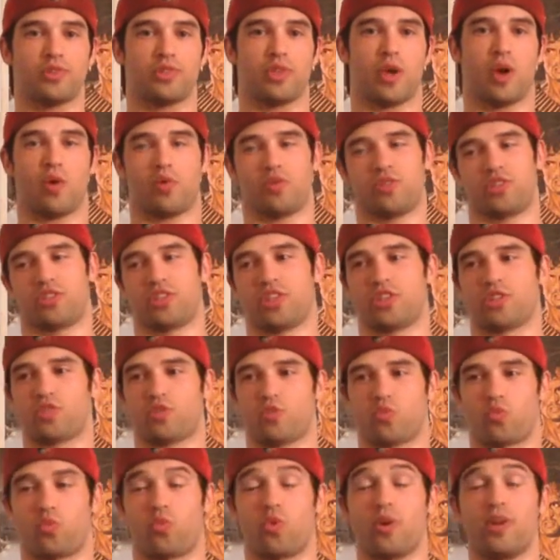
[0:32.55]
So I was just
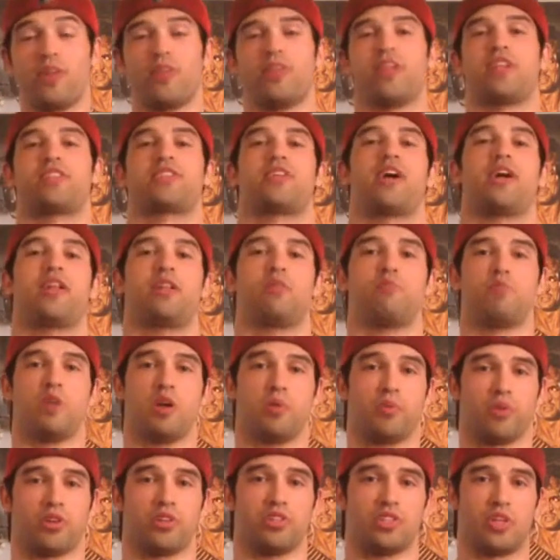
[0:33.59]
really excited to be
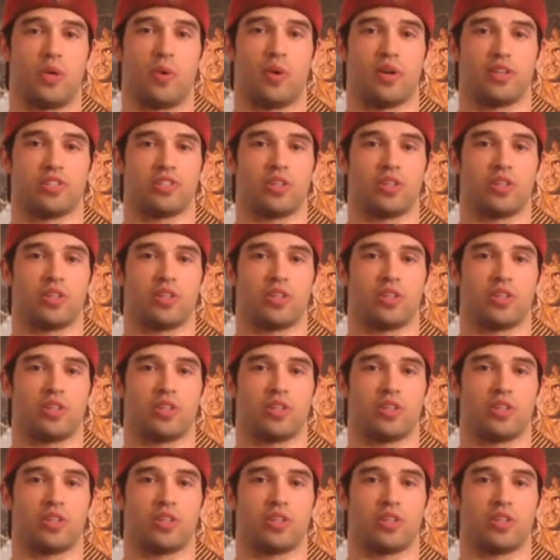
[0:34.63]
able to do it.